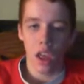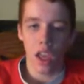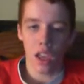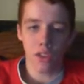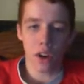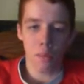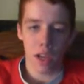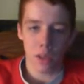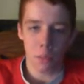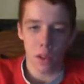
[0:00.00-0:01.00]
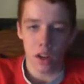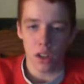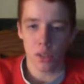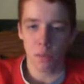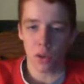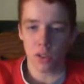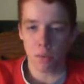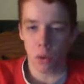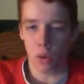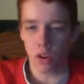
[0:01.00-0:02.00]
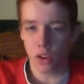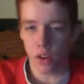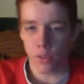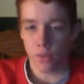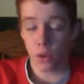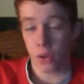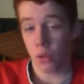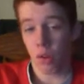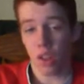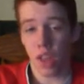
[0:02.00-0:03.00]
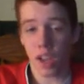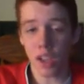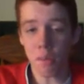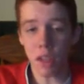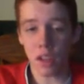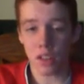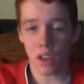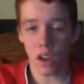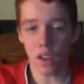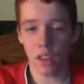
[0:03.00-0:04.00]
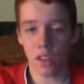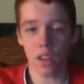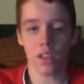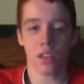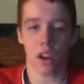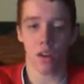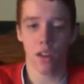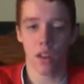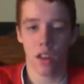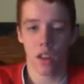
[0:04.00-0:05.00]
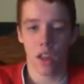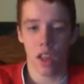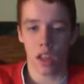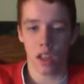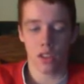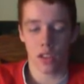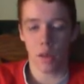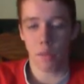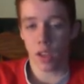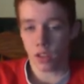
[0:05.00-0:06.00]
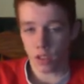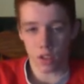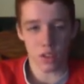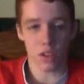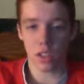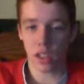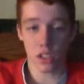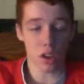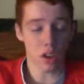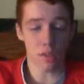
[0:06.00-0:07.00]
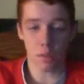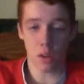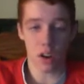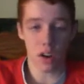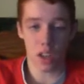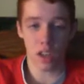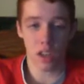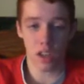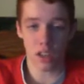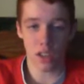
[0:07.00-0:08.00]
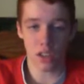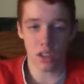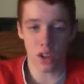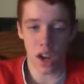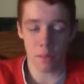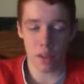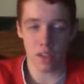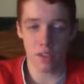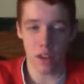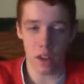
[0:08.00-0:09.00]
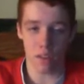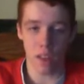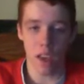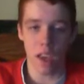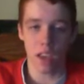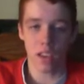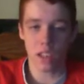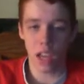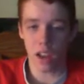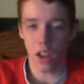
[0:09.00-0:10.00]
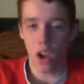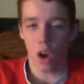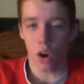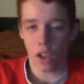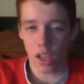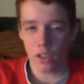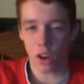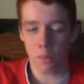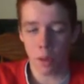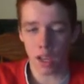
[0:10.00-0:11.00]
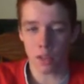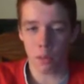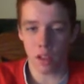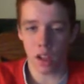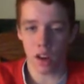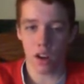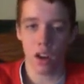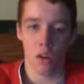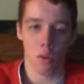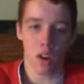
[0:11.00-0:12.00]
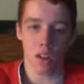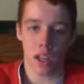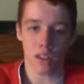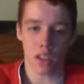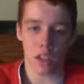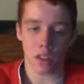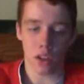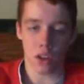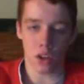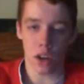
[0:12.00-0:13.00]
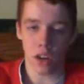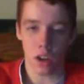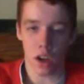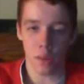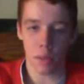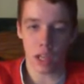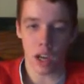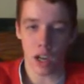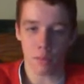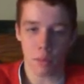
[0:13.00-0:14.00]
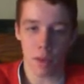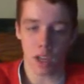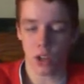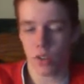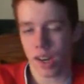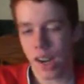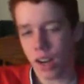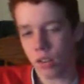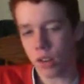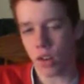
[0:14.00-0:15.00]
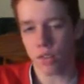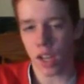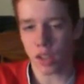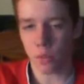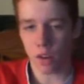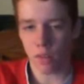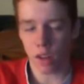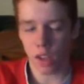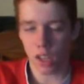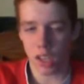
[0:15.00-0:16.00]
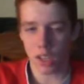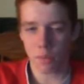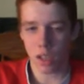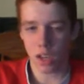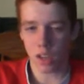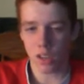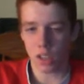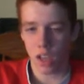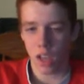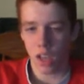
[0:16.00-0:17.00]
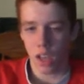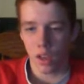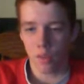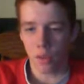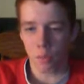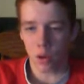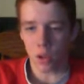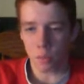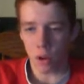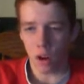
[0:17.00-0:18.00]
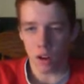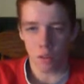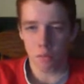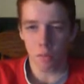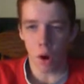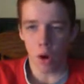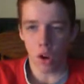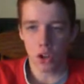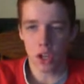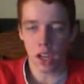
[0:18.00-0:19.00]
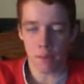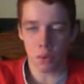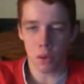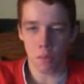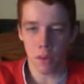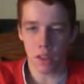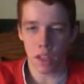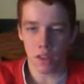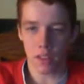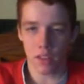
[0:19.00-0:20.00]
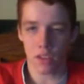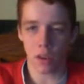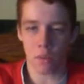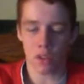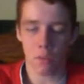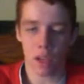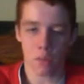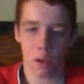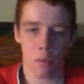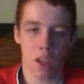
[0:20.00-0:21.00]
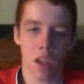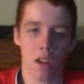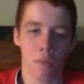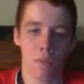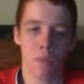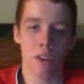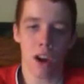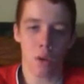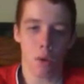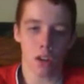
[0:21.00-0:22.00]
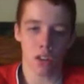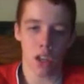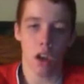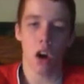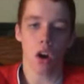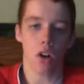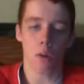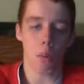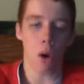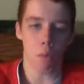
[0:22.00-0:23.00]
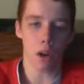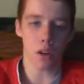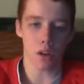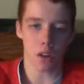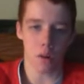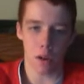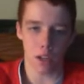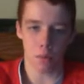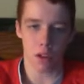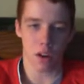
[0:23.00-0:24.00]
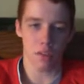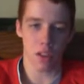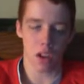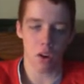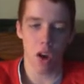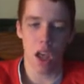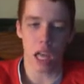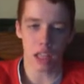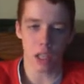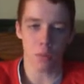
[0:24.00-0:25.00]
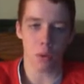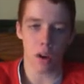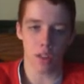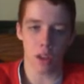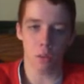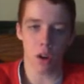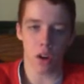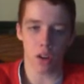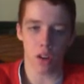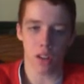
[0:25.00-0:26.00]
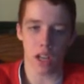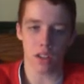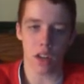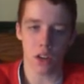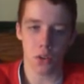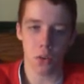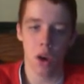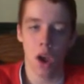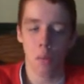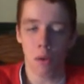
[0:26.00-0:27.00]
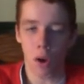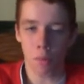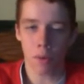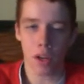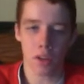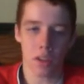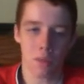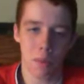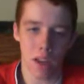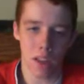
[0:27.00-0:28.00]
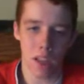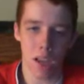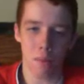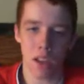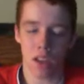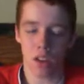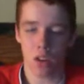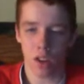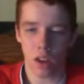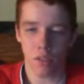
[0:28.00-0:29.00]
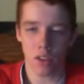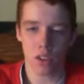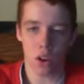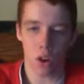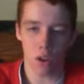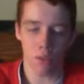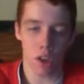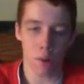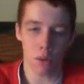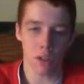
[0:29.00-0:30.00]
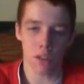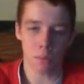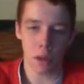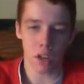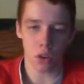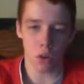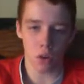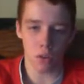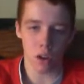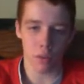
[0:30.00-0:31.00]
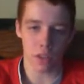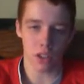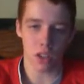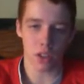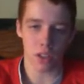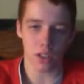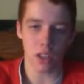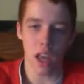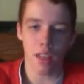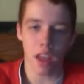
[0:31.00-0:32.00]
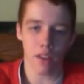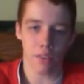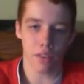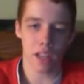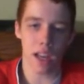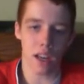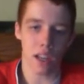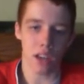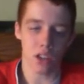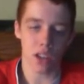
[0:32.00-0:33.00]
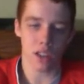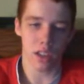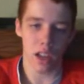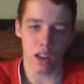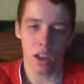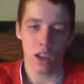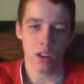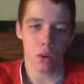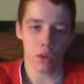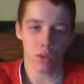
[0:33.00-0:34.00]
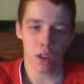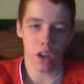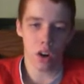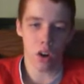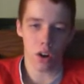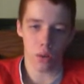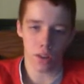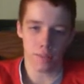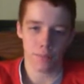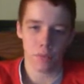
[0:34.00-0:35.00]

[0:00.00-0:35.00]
He is our best player and he's most important to our future. Well, that could mean a ton of things, though. And Skip Bayless also said this. I'll give him credit. He did a decent job in this video. He said, he's our best player. Well, that sounds like you're trying to hype the guy up to make a trade. I don't know if that's what it really is because, for the most part, GMs will admit that someone's their best player. But he could very well say, oh no, Paul Pierce is our best player. Even though at this point I think we all know that that's not true. Paul Pierce has been in the NBA long enough. He's a Hall of Famer. He's spent his whole career with the Celtics. That if Danny Ainge says that, no one's really going to argue it.